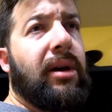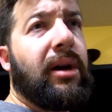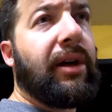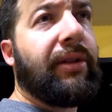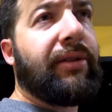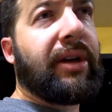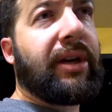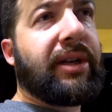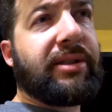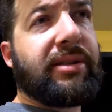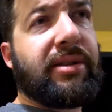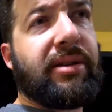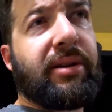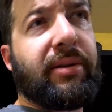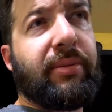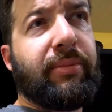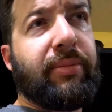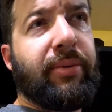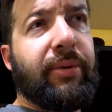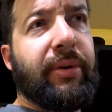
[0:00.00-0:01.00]
I think it's
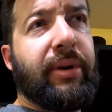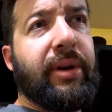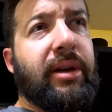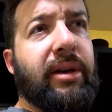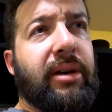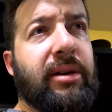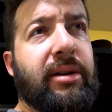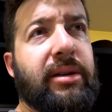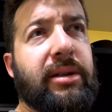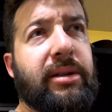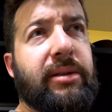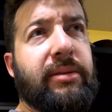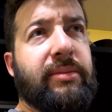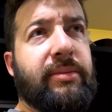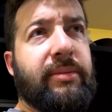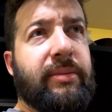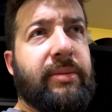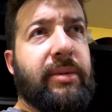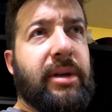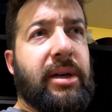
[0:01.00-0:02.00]
looking pretty good
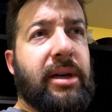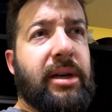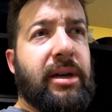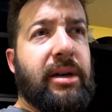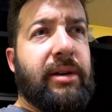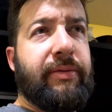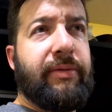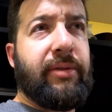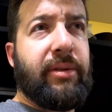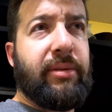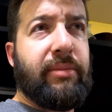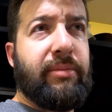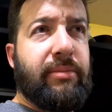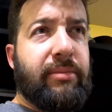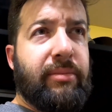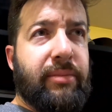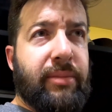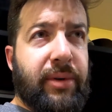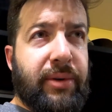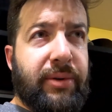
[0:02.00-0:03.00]
for the
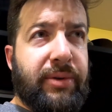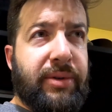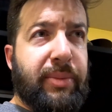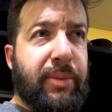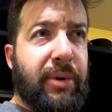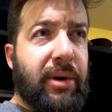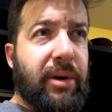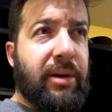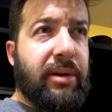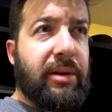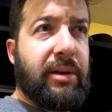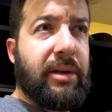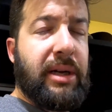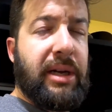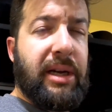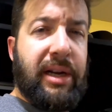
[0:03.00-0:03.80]
most part.